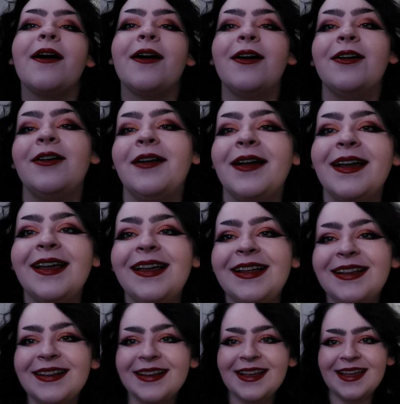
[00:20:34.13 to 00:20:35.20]

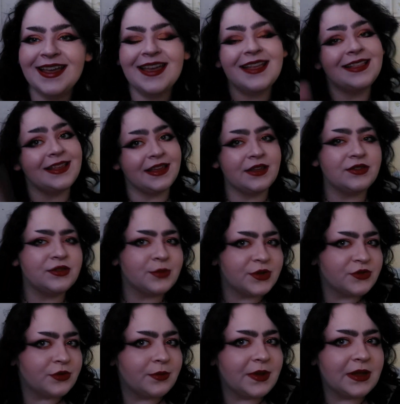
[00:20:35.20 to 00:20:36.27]
Alright, thank you so
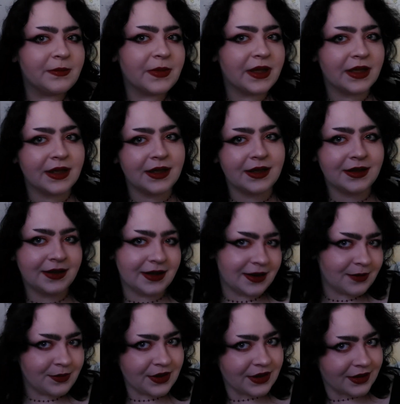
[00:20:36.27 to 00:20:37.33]
much for being my
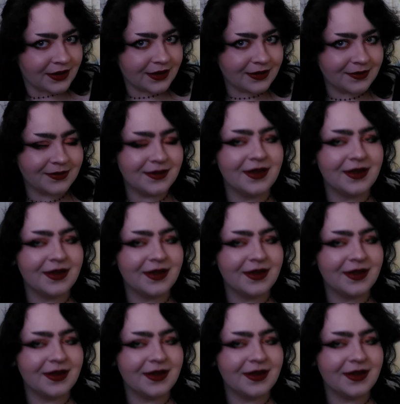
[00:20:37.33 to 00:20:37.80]
guinea pig.